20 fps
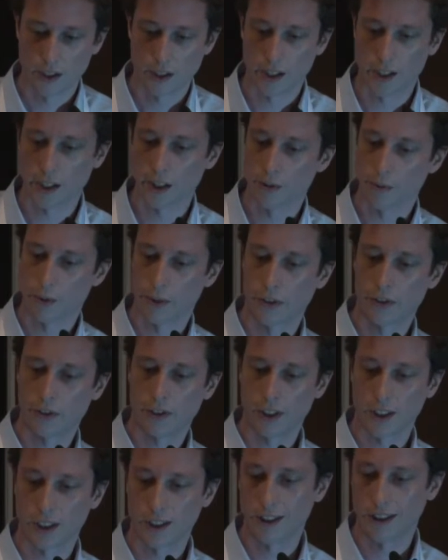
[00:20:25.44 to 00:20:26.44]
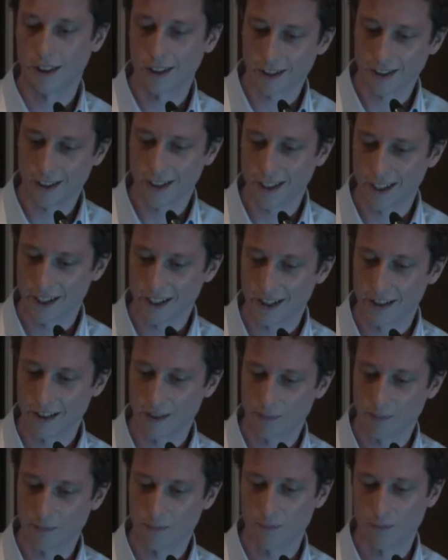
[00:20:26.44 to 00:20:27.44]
And here we see a